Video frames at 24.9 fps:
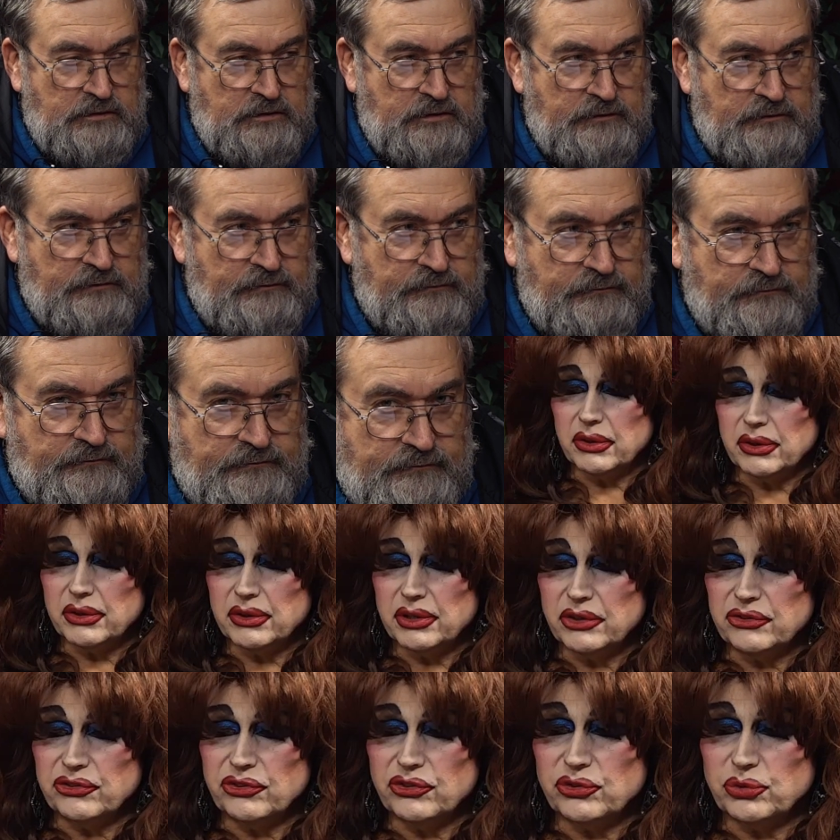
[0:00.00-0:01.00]
Well,
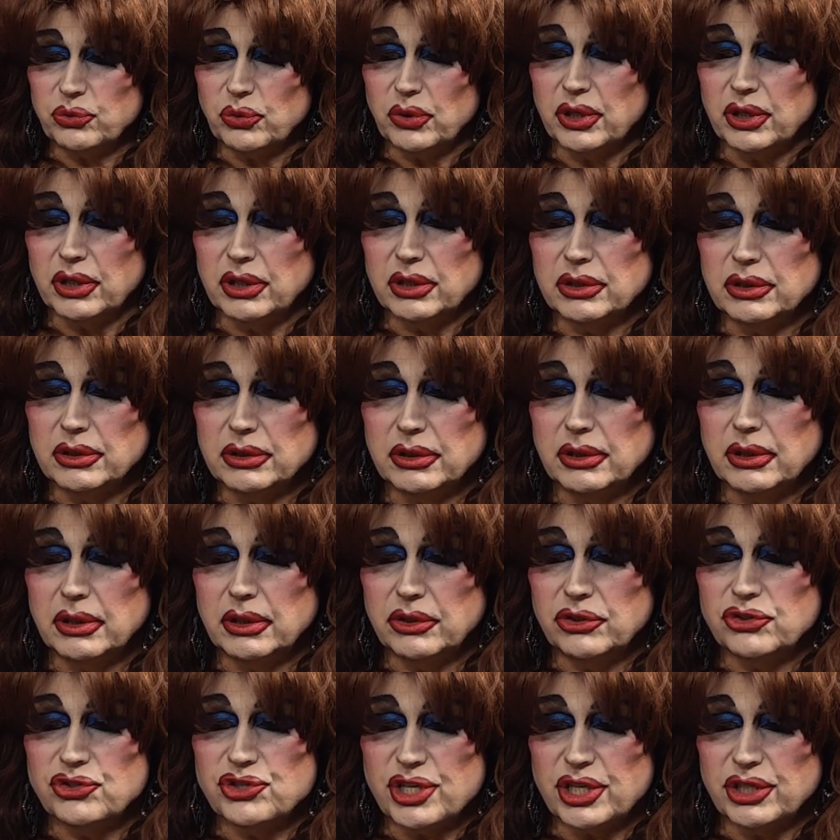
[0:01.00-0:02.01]
this is where
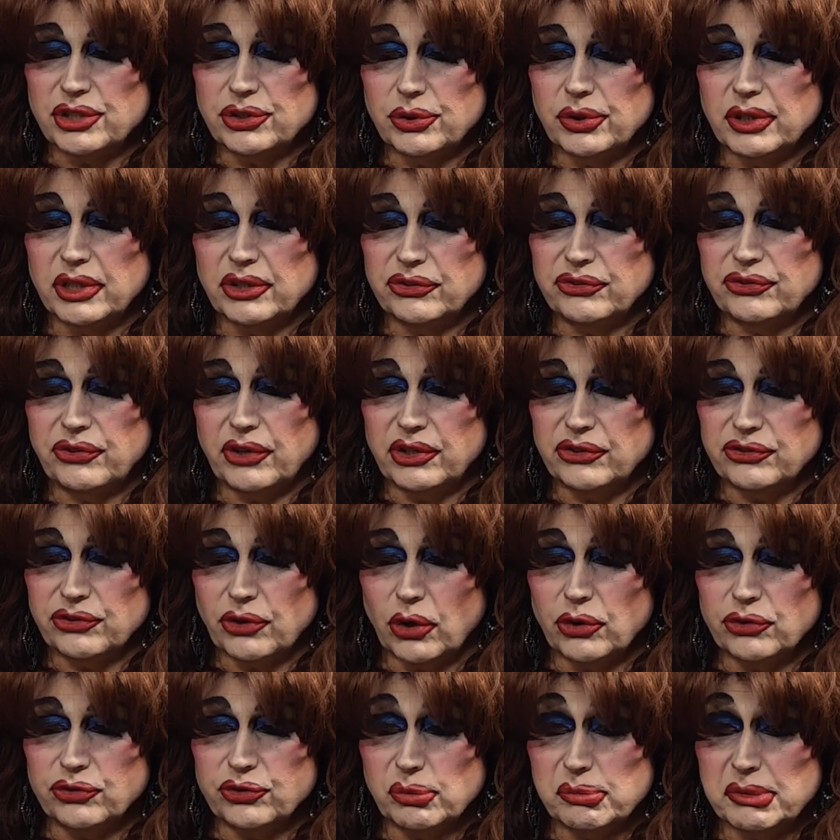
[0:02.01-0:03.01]
gender is, is
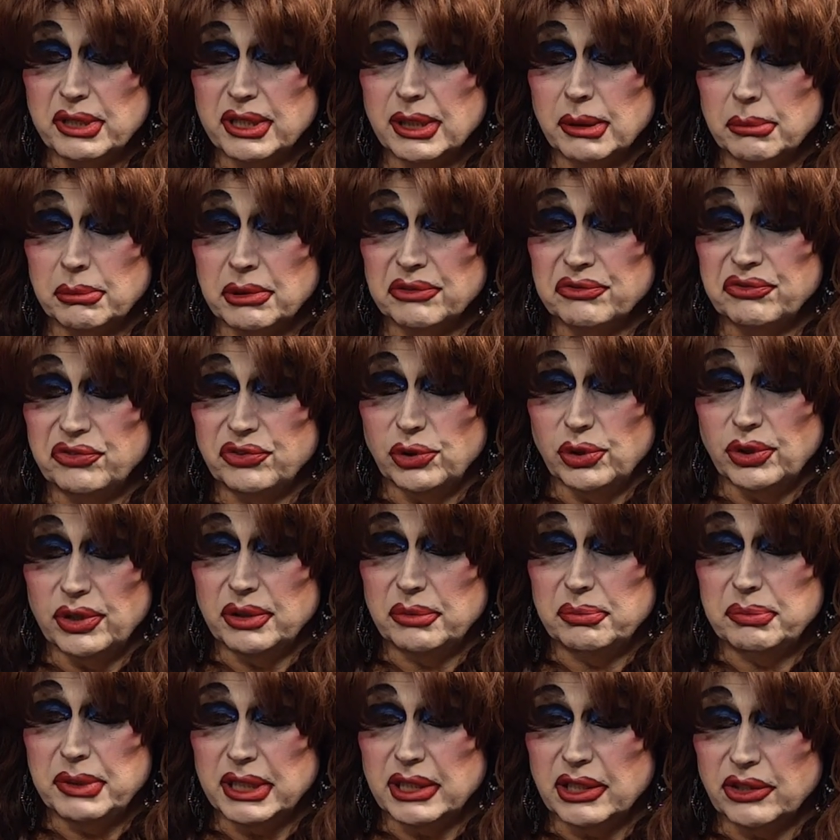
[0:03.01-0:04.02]
also becoming fluid
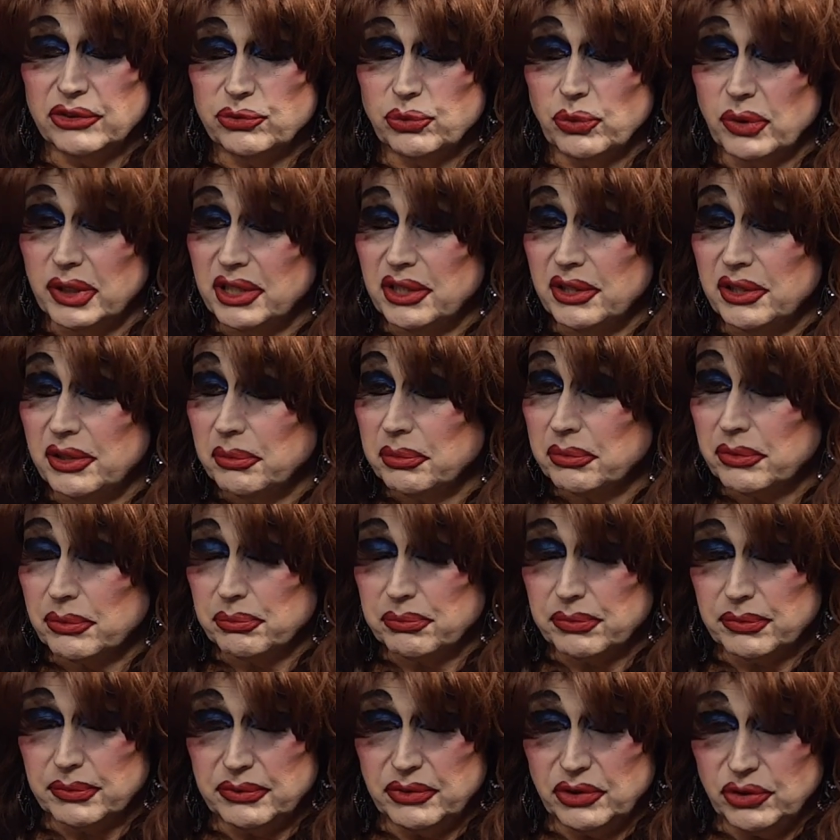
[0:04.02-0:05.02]
because one of the
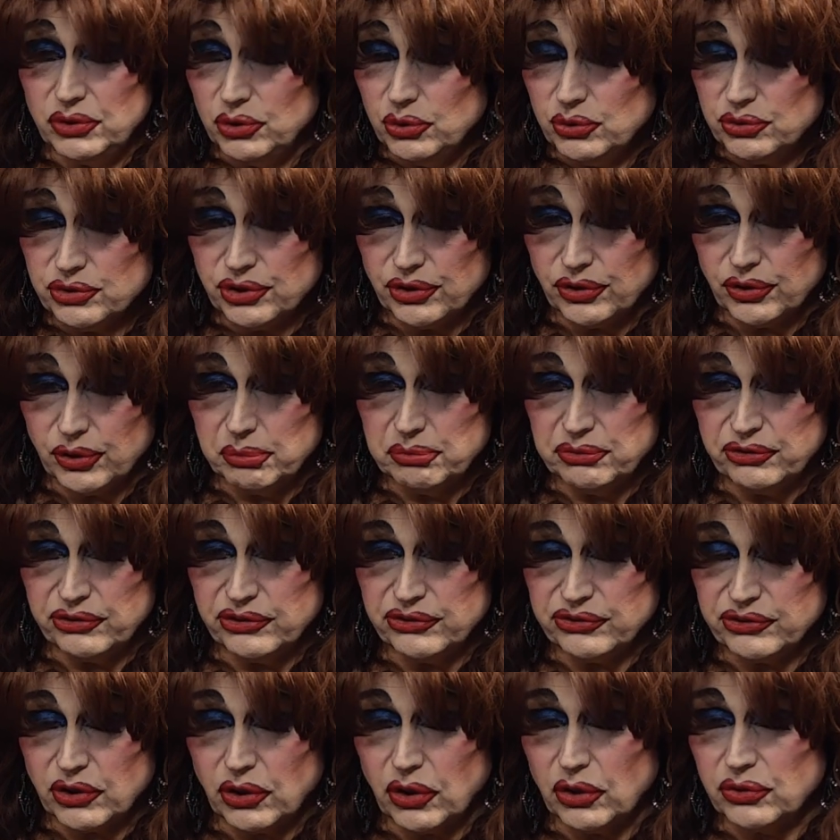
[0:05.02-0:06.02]
new terms is
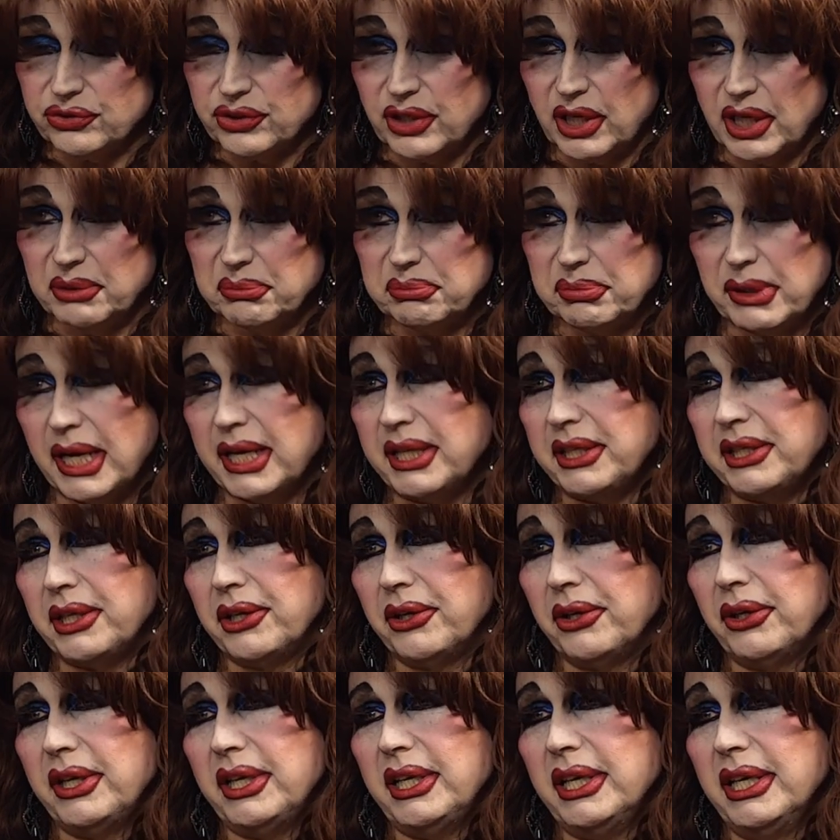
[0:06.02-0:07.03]
called
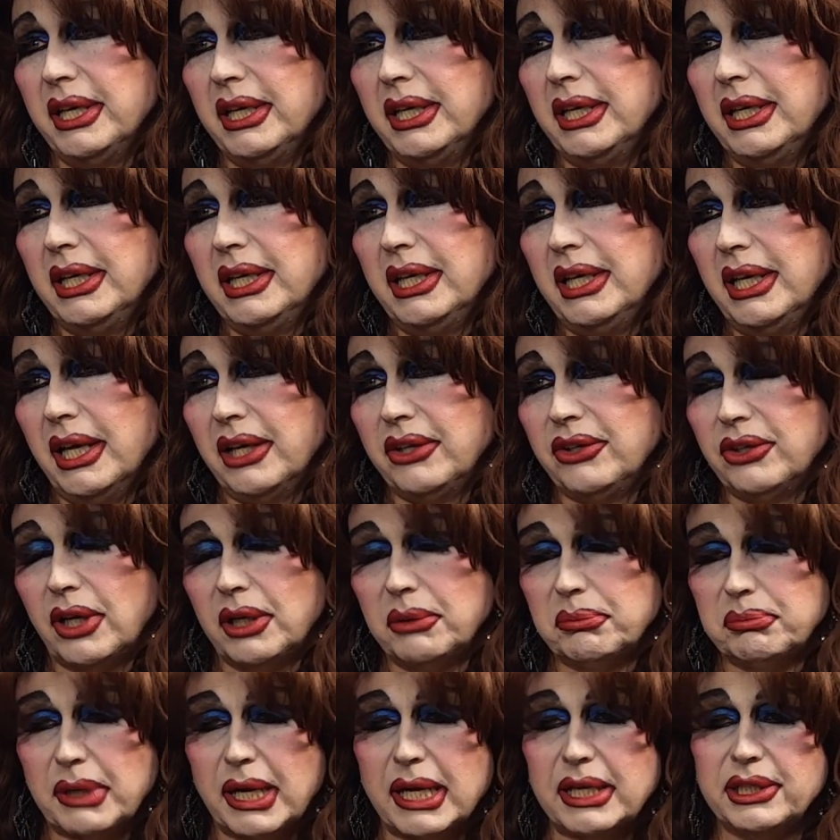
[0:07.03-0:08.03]
non-binary. And
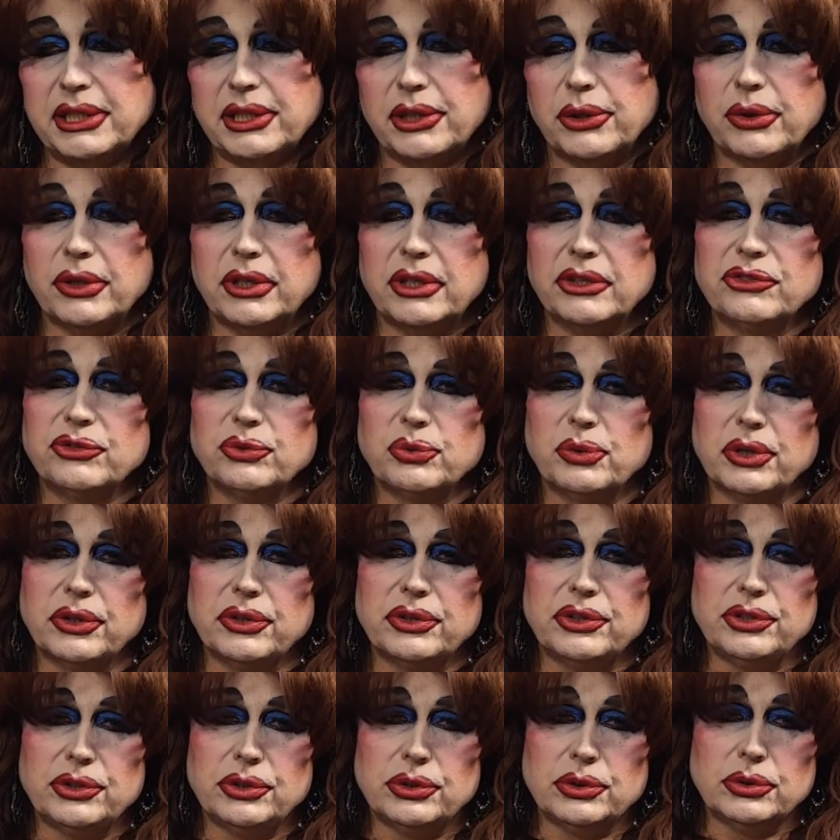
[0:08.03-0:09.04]
non-binary is where
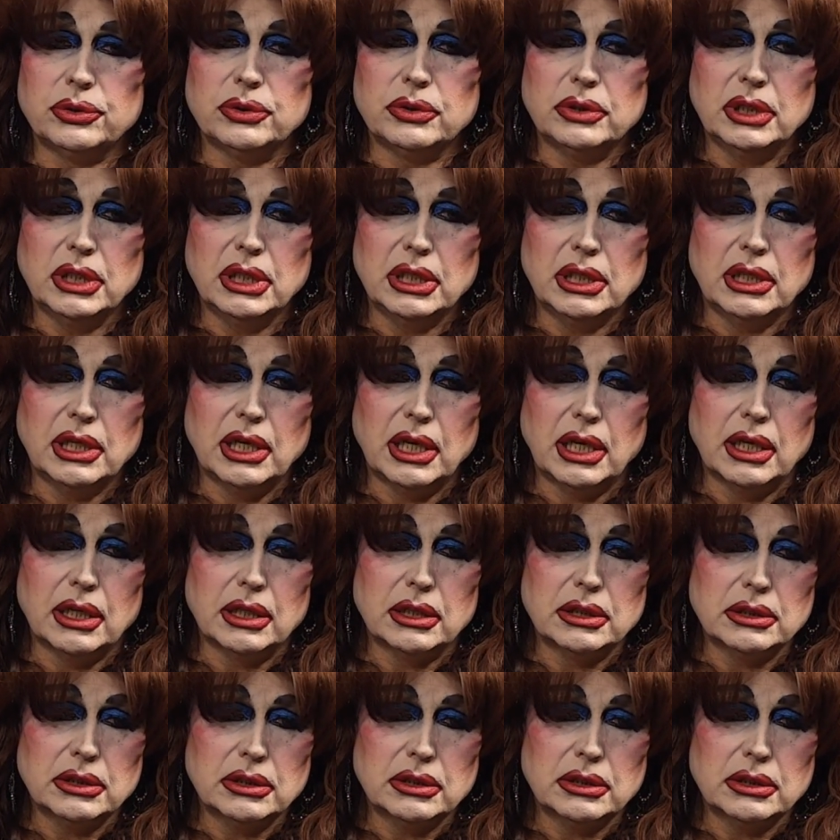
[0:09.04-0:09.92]
you uh,